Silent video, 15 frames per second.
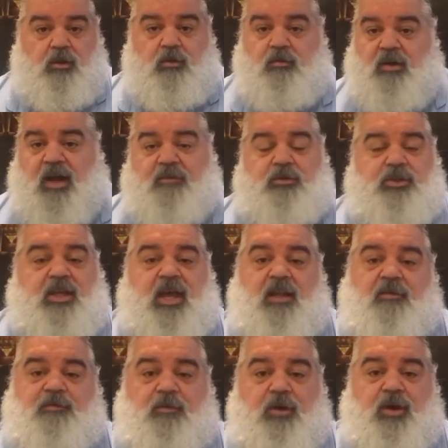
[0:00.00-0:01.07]
Rivals
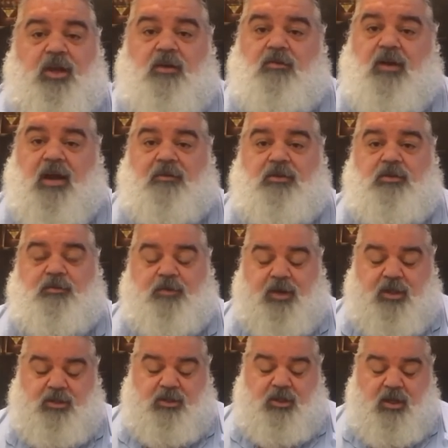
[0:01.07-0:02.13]
California and rivals
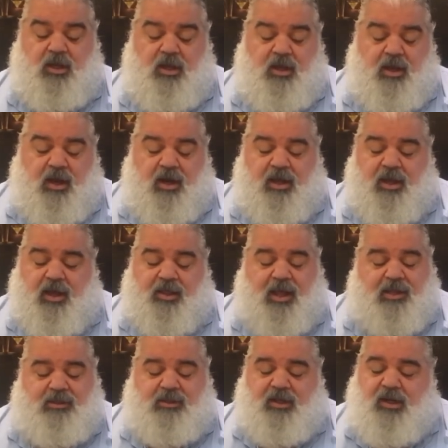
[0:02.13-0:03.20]
France. Anyhow,
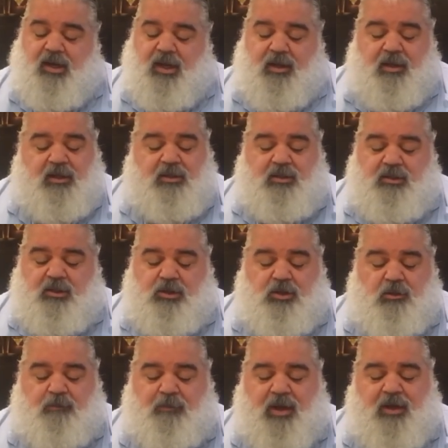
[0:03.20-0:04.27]
that's it. Uh, this is a
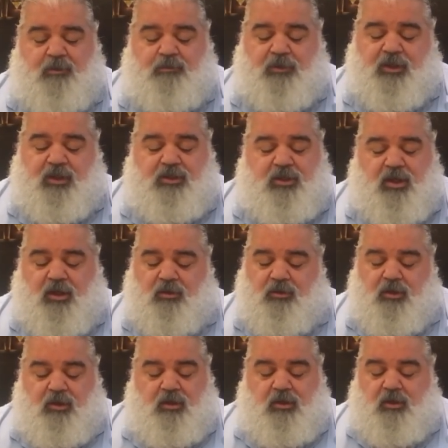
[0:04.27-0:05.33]
tremendous, please, you know,
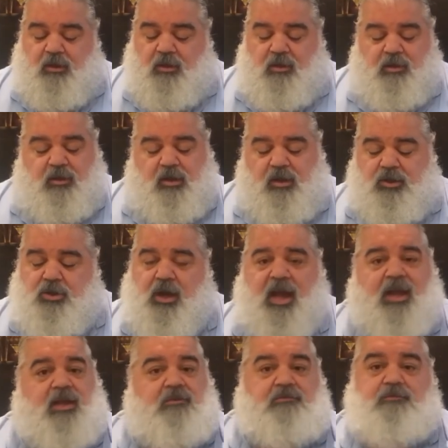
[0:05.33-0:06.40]
try
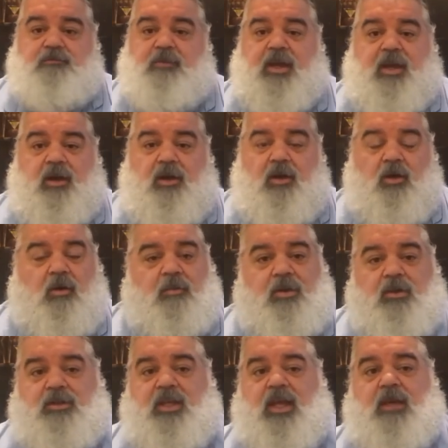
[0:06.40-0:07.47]
it. Make it home.
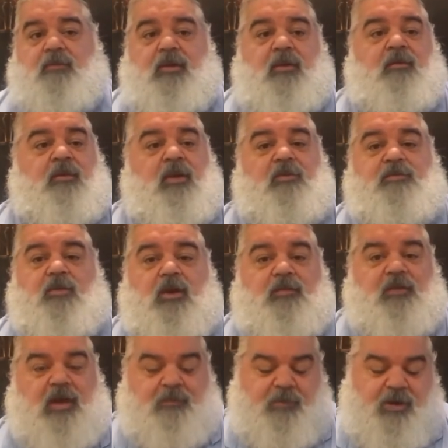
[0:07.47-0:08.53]
It'll take you maybe, maybe
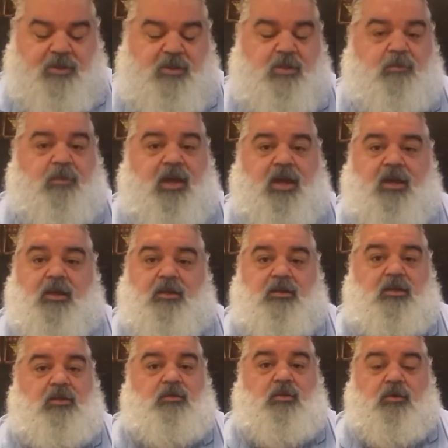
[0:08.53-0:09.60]
45 minutes to make.
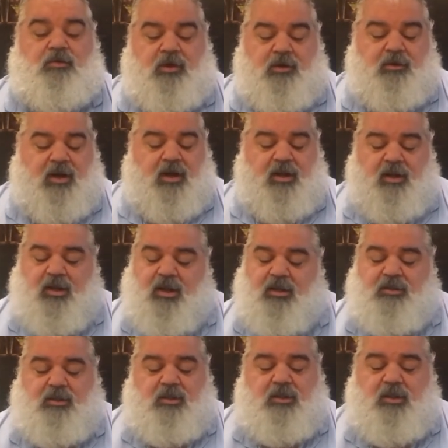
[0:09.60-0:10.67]
You won't regret it.
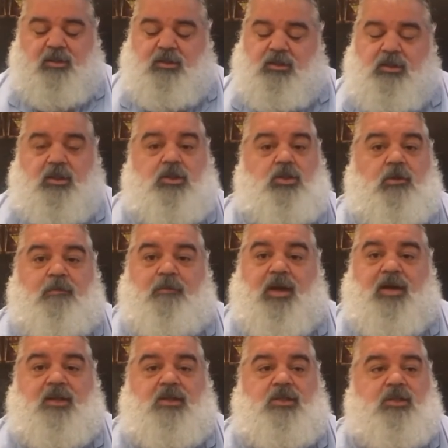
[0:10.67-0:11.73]
It's a, it's a
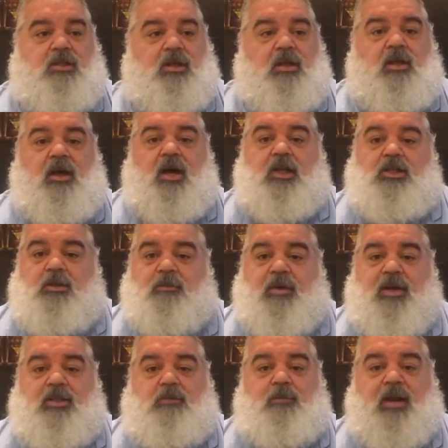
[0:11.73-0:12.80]
tremendous a
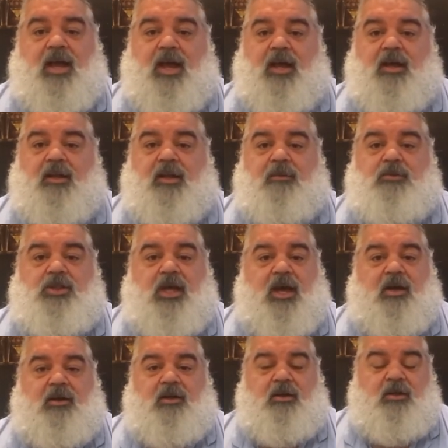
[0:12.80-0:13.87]
tremendous Manhattan clam
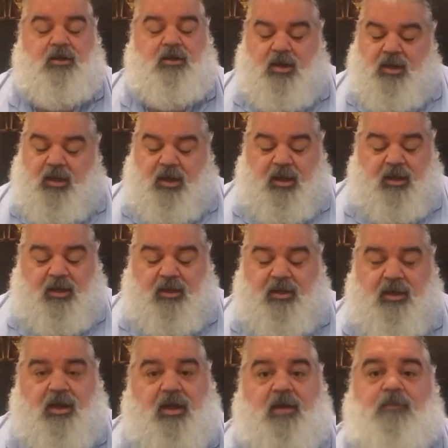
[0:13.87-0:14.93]
chowder. And
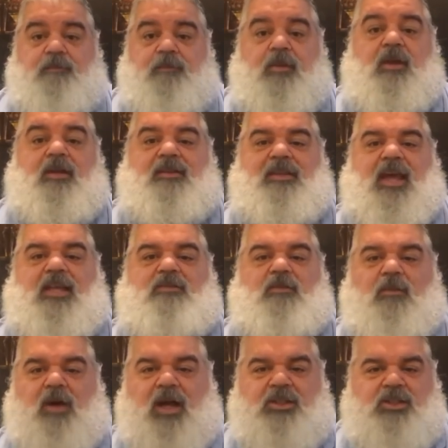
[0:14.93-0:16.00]
uh, thanks for
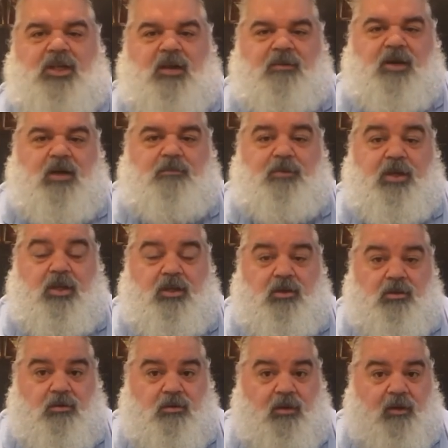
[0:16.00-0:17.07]
watching. I'm going to bring
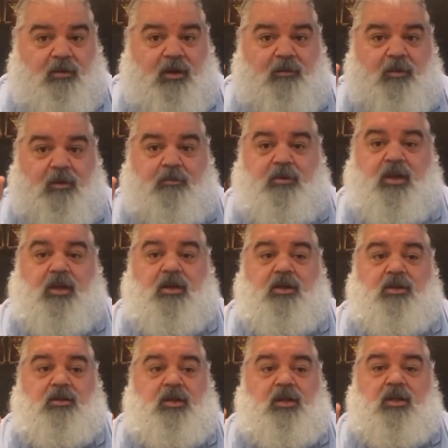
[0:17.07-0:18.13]
you, I'm going to be bringing
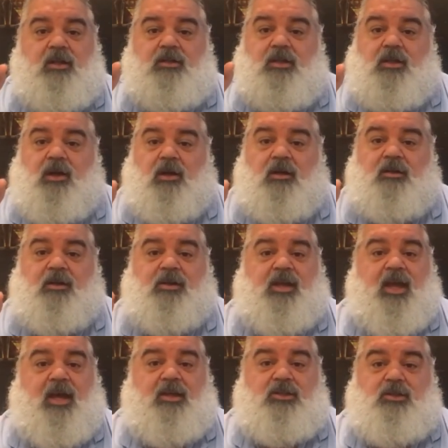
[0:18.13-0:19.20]
you, the, uh, the Culinary
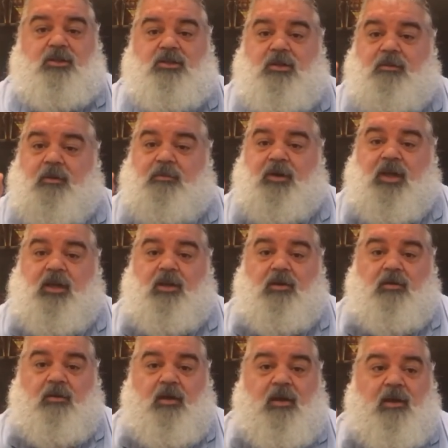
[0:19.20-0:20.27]
Counsel is going to be bringing
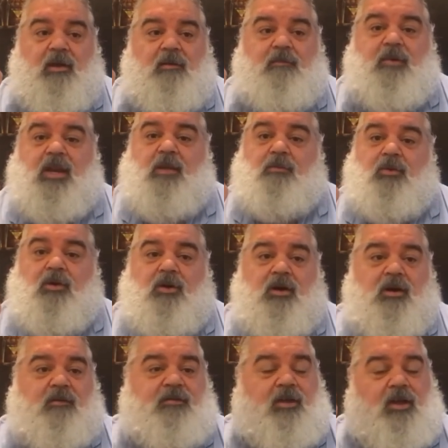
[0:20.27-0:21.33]
you many more
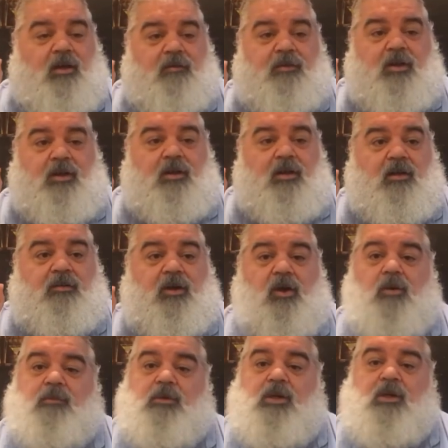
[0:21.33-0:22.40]
of the, of the, of the
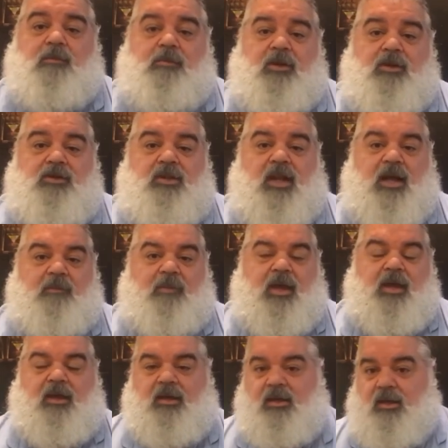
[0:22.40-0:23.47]
home cooked meals that I
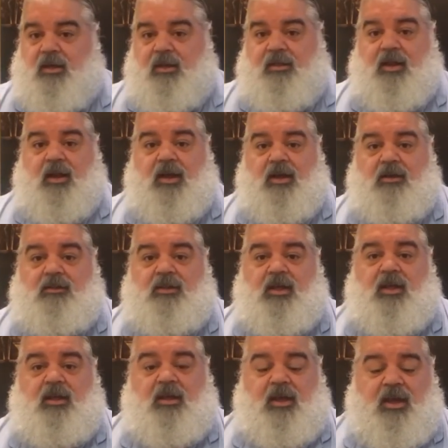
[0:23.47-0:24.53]
make that are
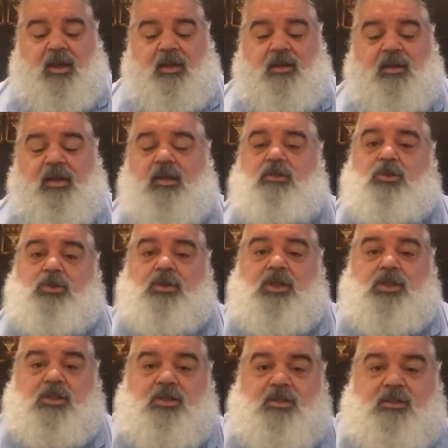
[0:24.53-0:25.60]
healthy and uh, nutritious.